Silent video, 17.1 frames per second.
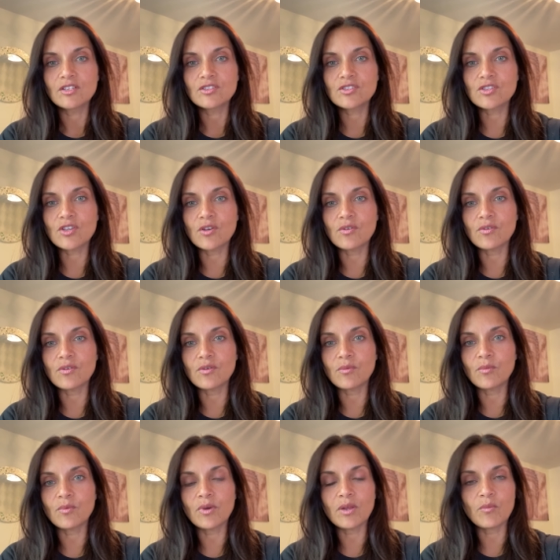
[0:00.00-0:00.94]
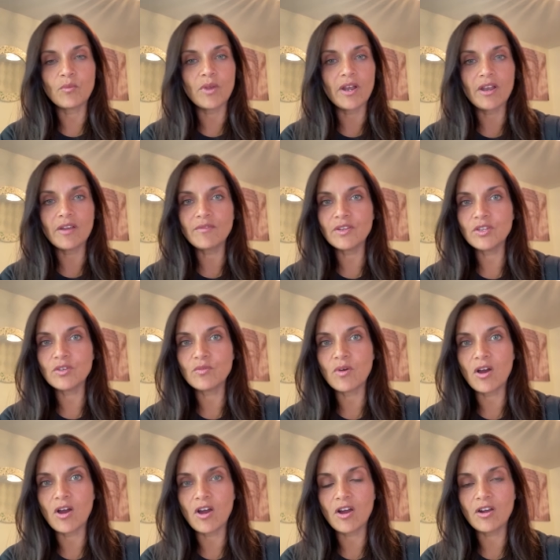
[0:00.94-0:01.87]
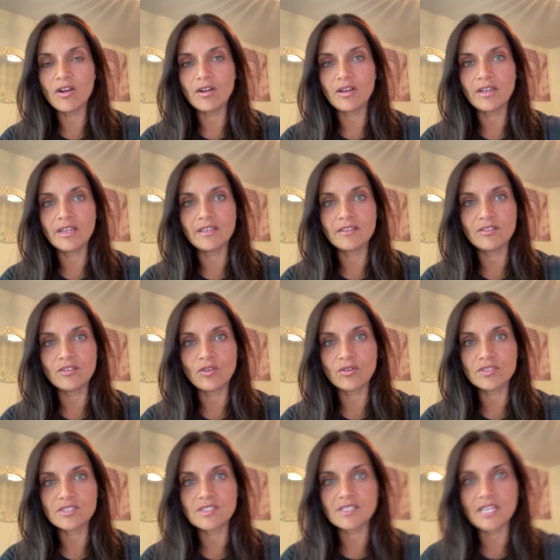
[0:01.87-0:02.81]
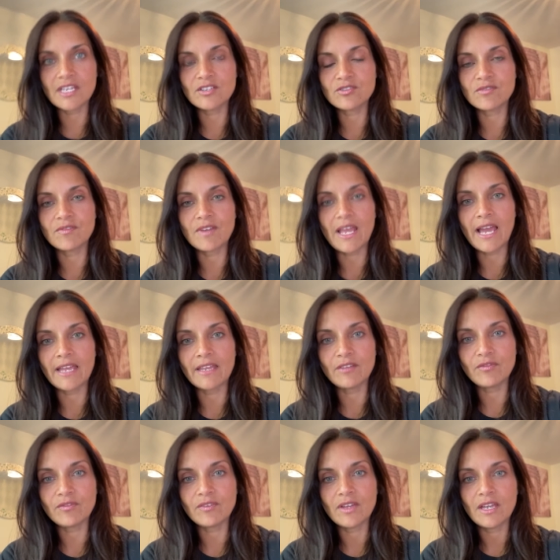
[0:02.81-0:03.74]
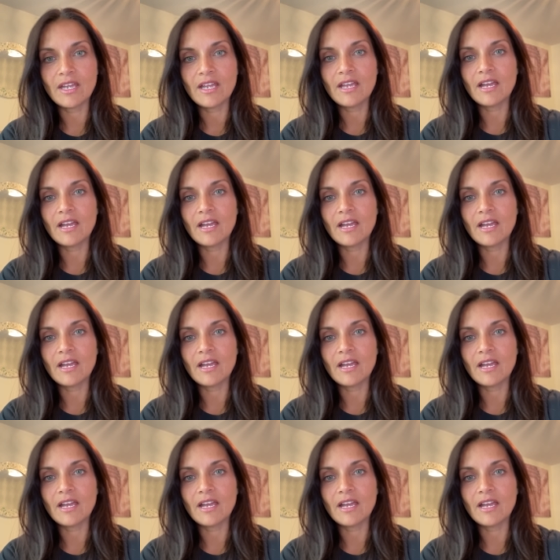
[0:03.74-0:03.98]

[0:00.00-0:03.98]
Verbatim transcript: So wh- wherever you are in your stage of life,